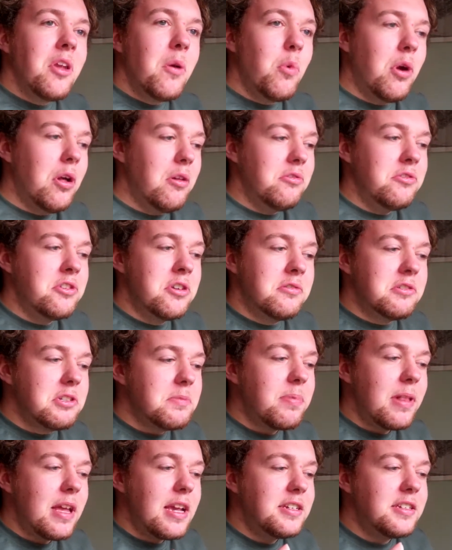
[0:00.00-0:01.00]
Well, the only
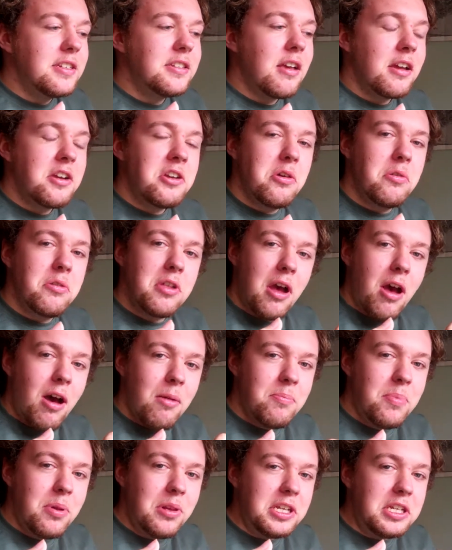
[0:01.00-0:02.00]
places I know that
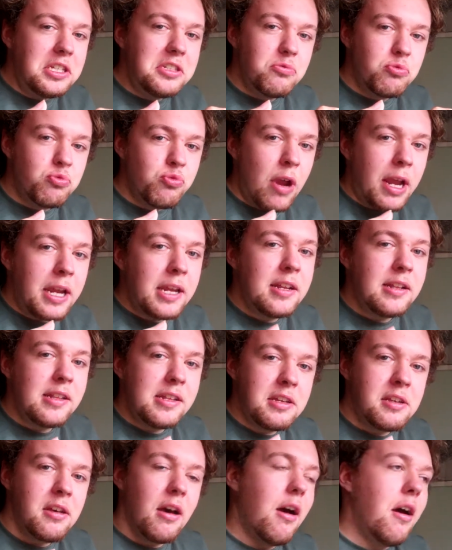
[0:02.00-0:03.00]
armed police
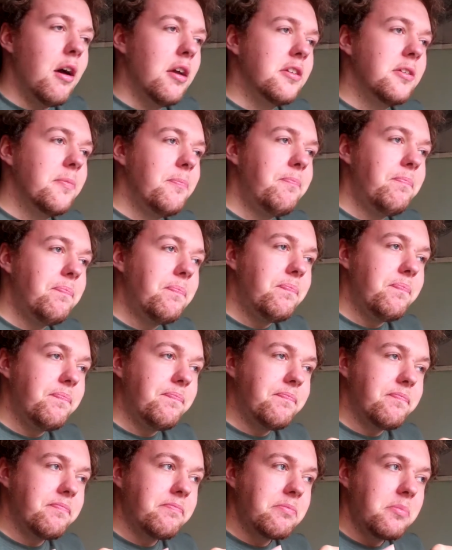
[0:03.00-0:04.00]
regularly guard
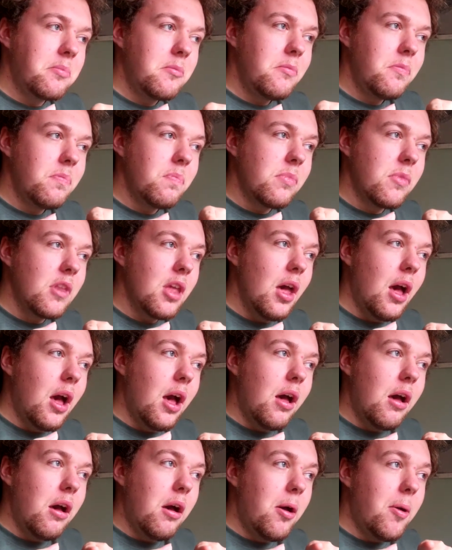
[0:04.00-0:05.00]

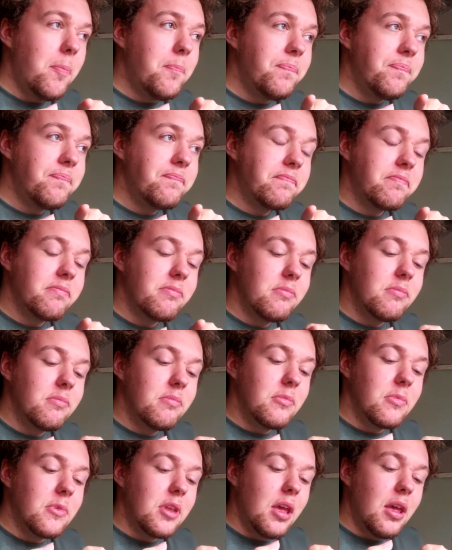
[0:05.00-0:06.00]
are
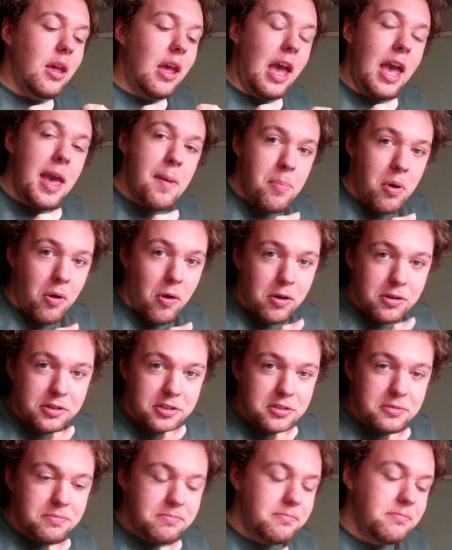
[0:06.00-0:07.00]

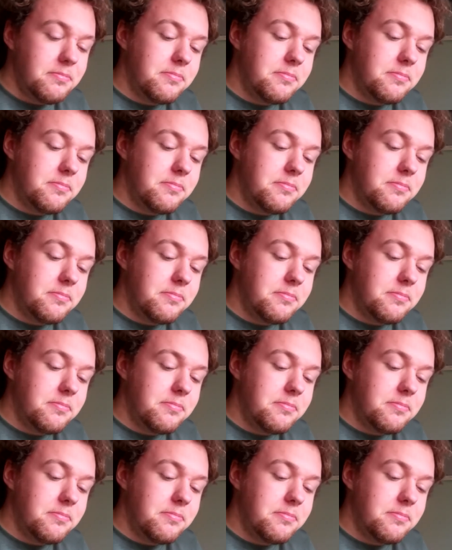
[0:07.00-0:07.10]
airports.